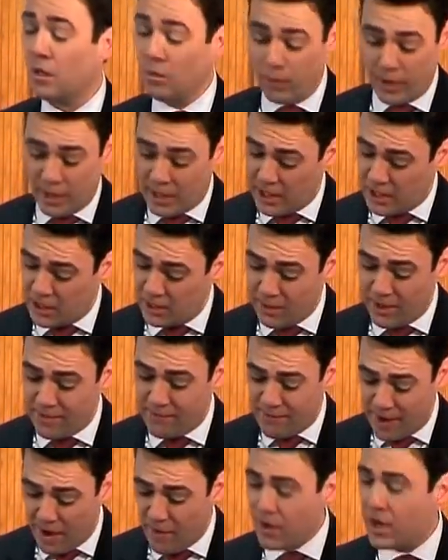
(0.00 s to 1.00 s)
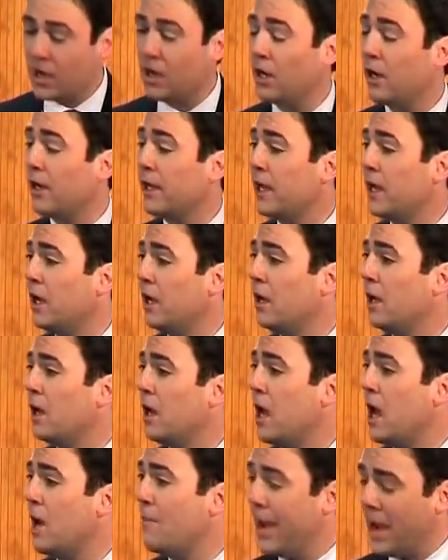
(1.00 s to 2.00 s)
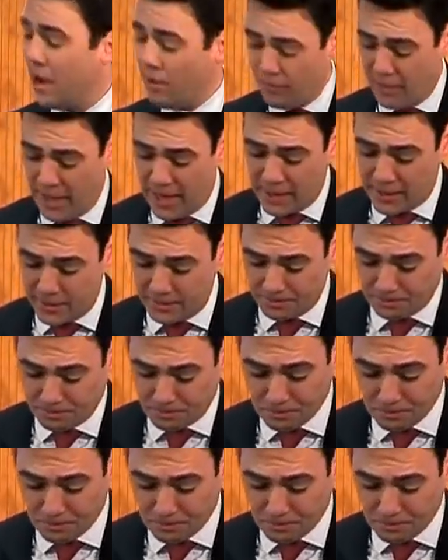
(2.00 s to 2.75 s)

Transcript: We need to be very clear about that.